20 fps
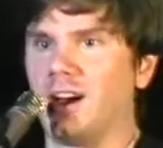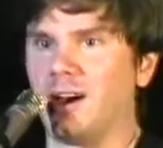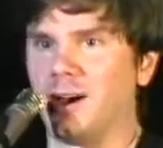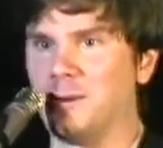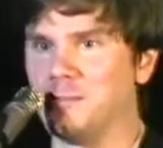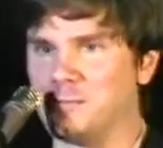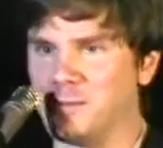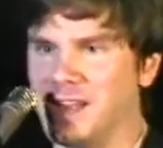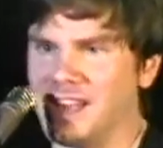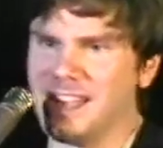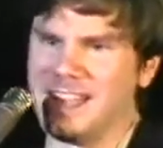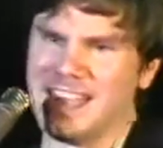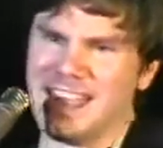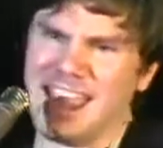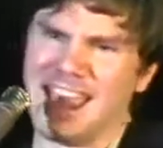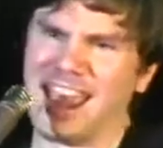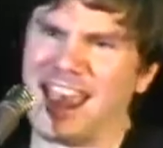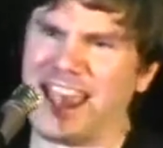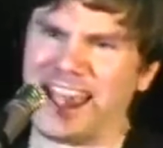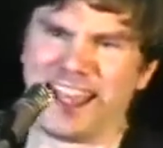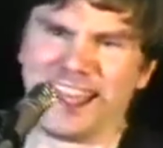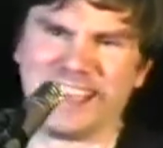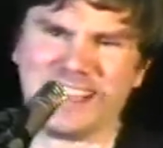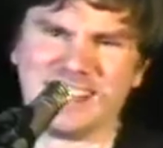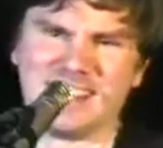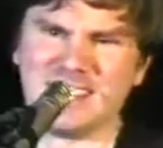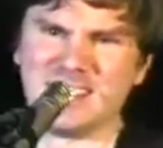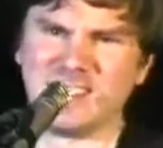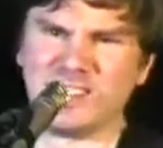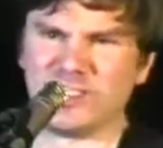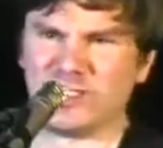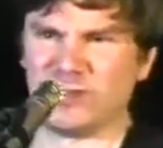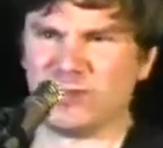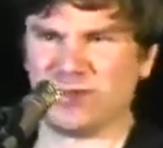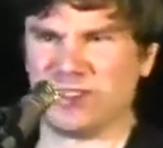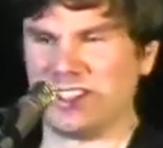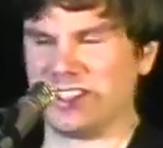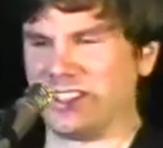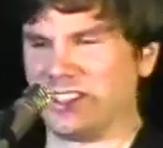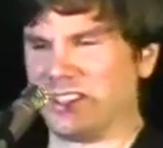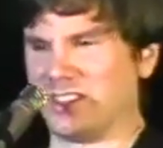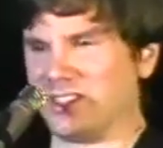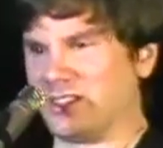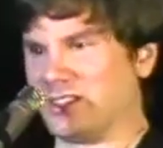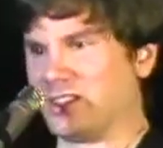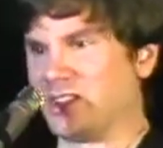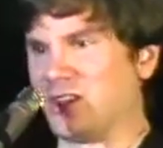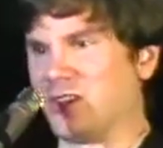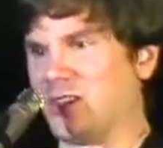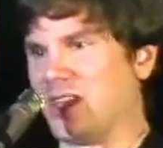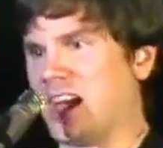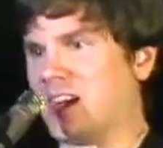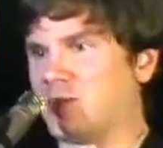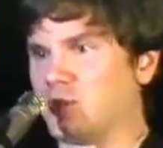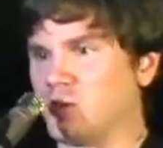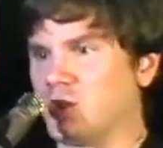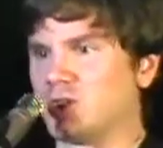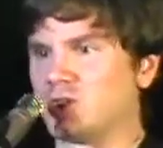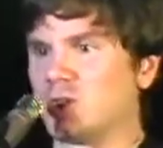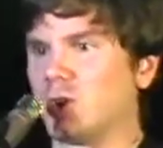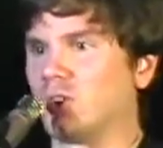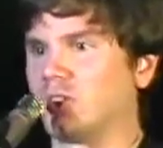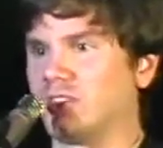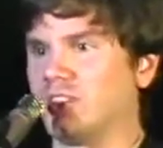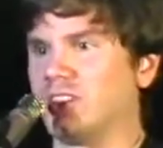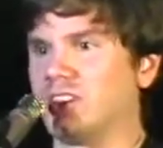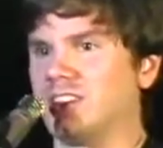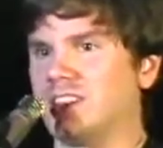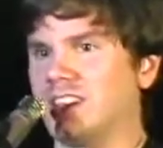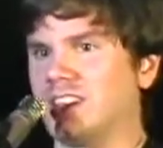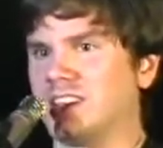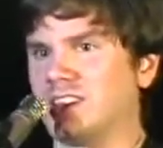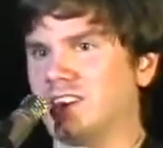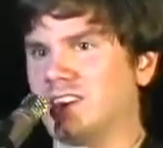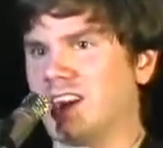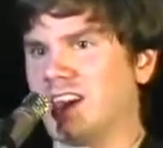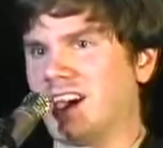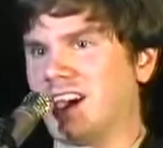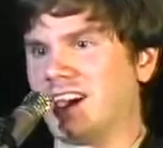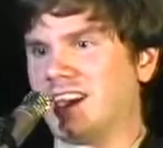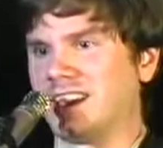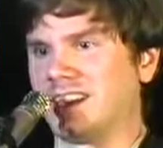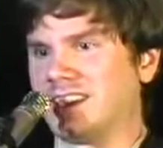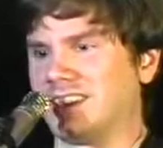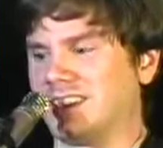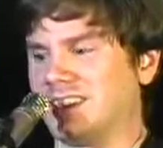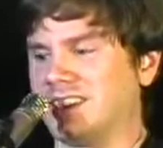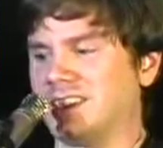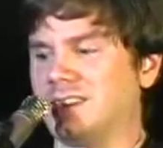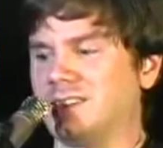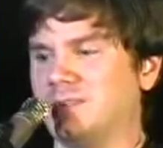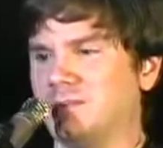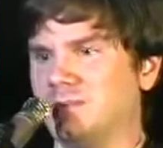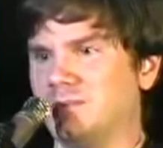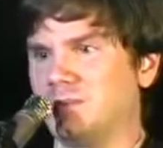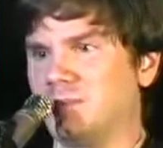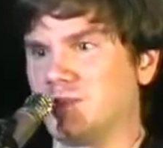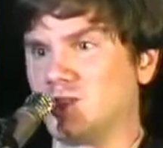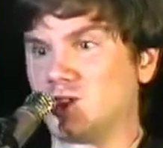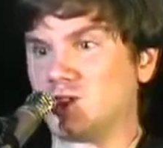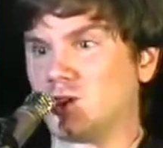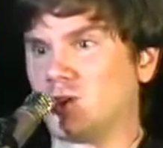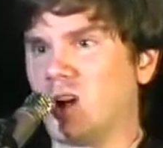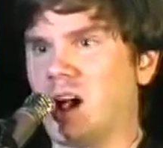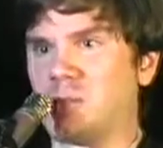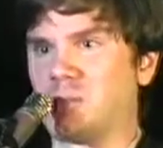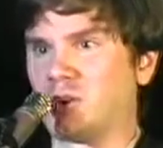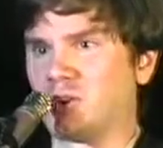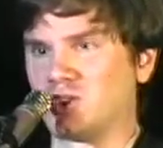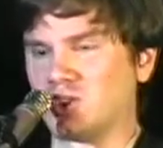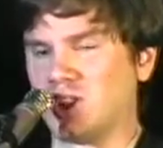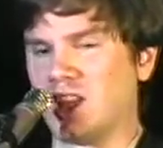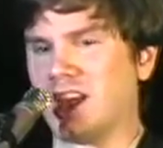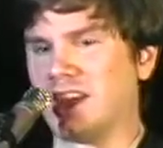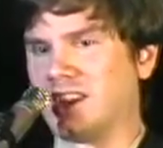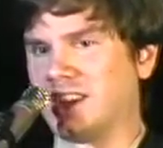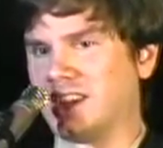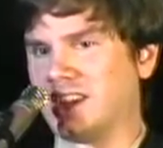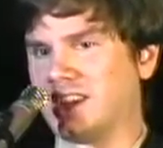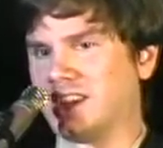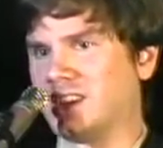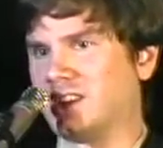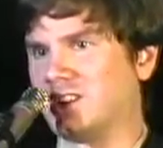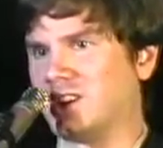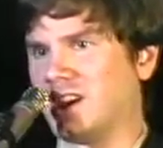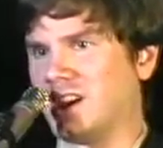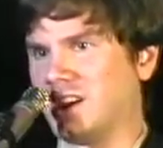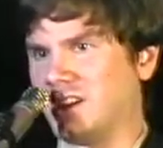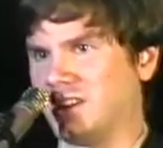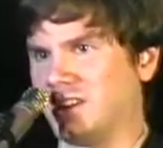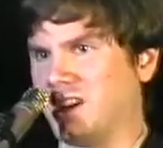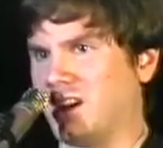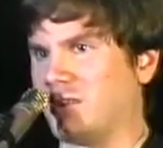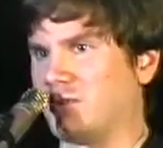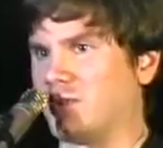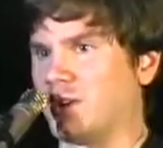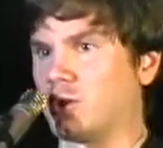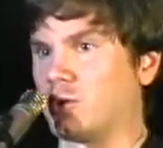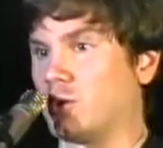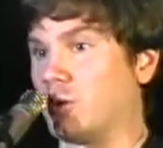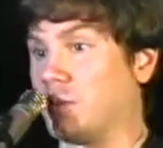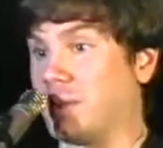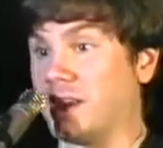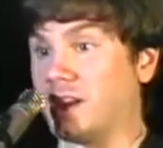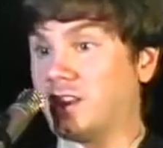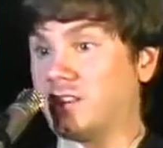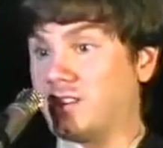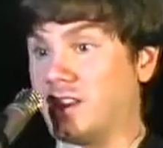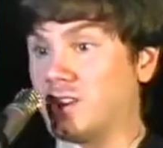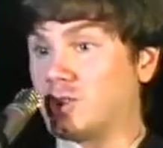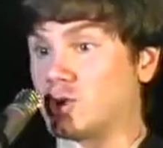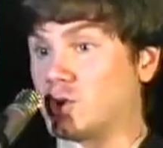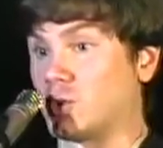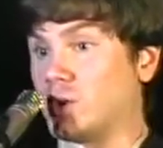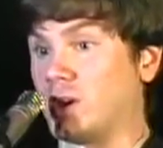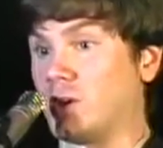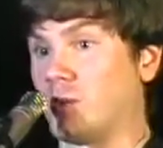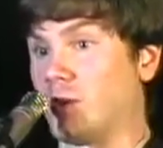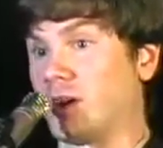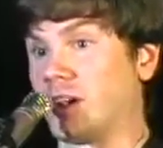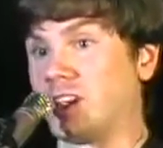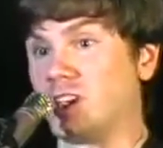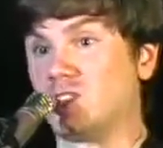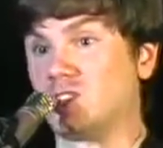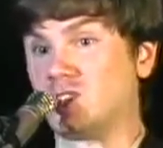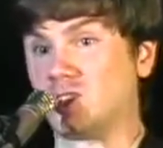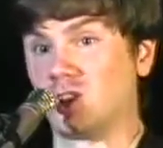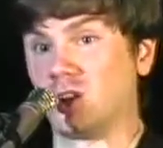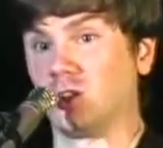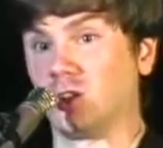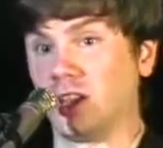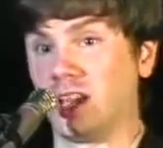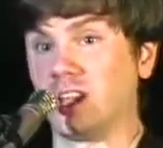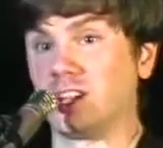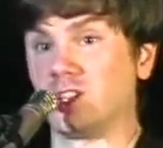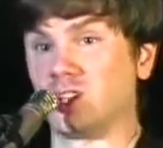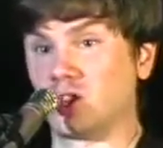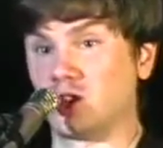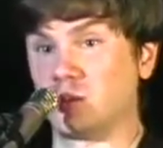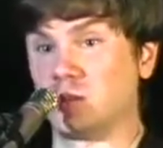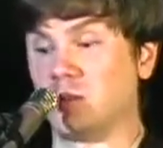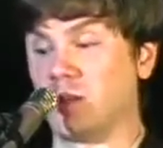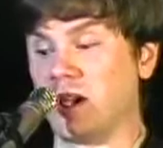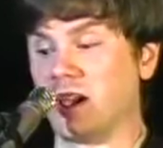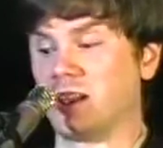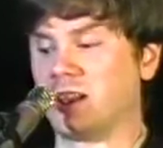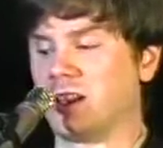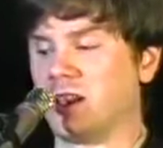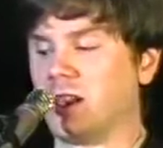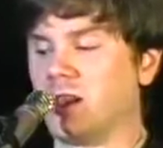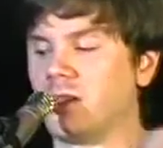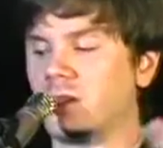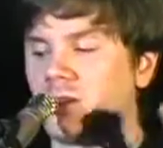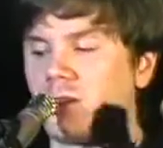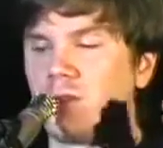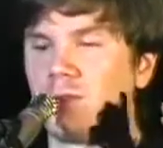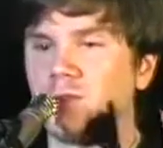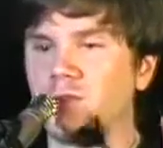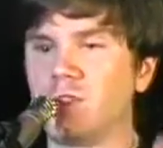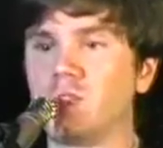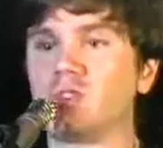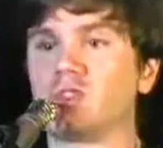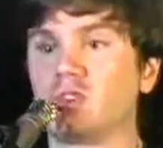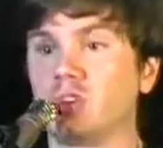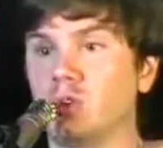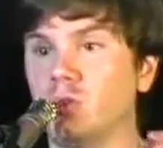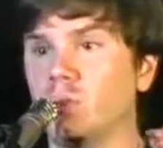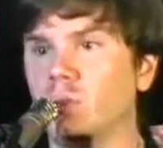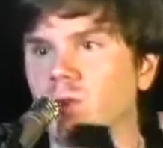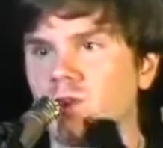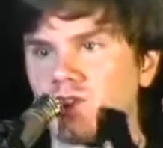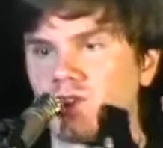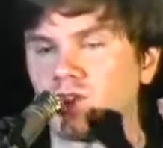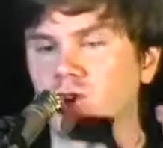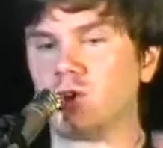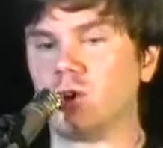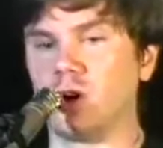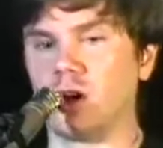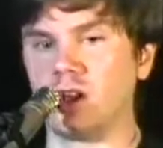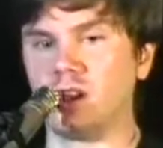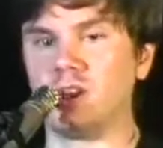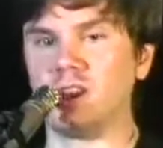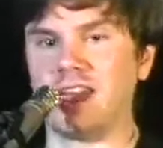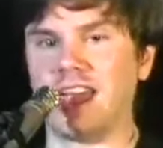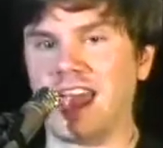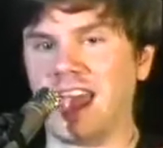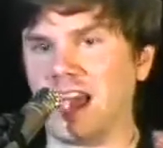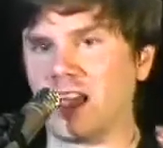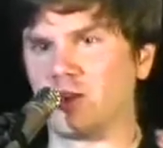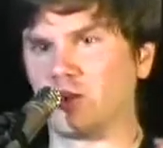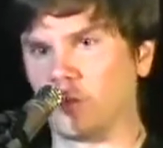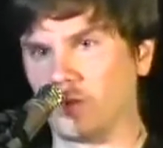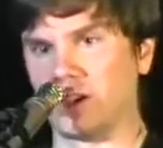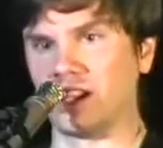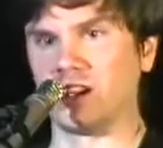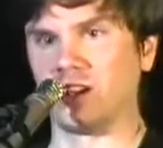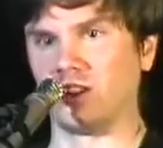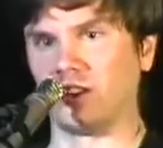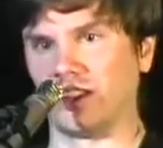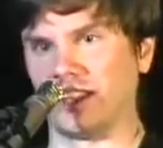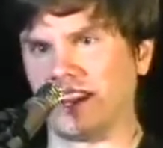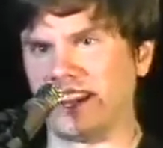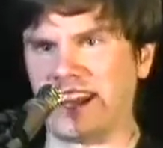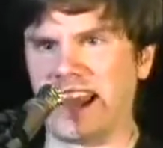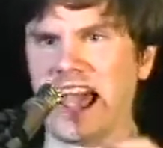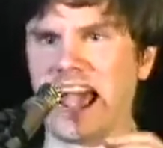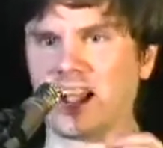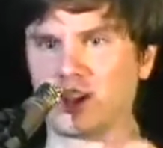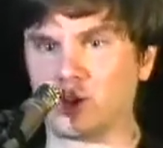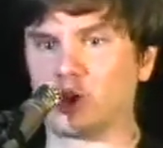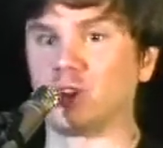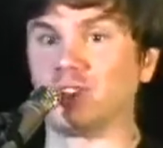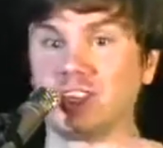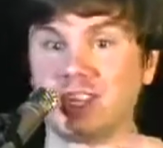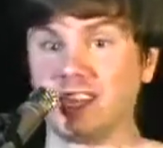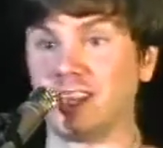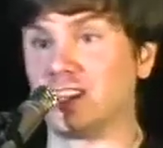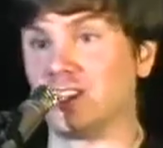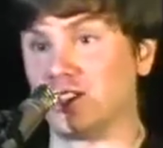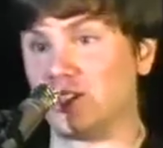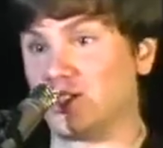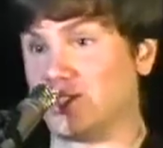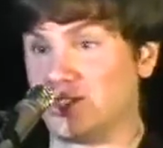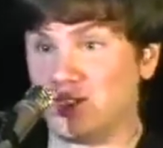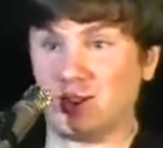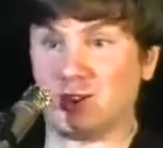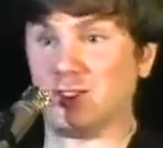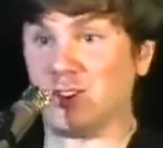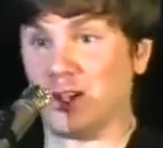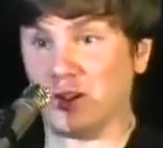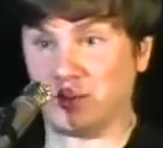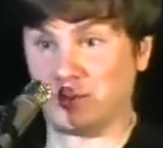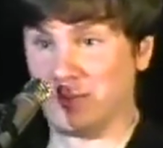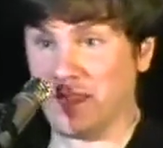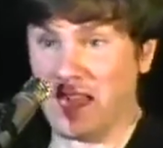Um, and you know, that resulted in, uh, in Mr. Ebbers landing in a, uh, a federal penitentiary where he still is. But the vision was good and real, and it actually is, you know,